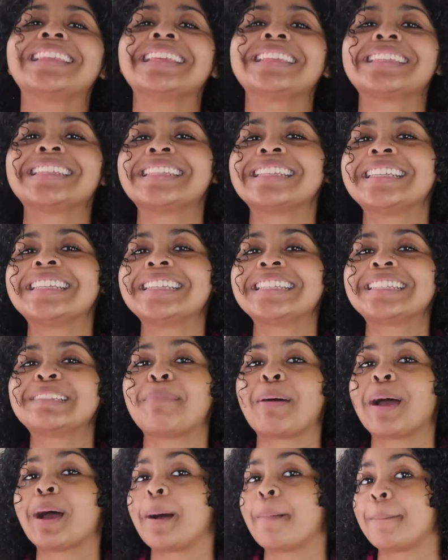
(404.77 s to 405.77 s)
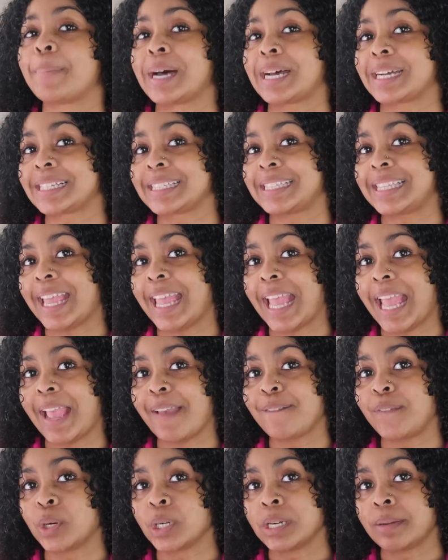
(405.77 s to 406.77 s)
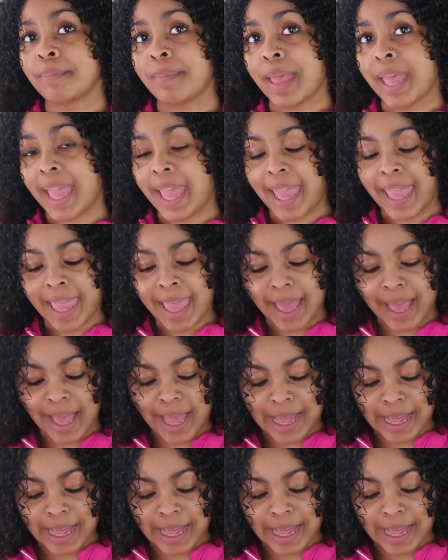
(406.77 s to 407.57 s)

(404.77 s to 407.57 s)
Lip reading: this is my unboxing for May.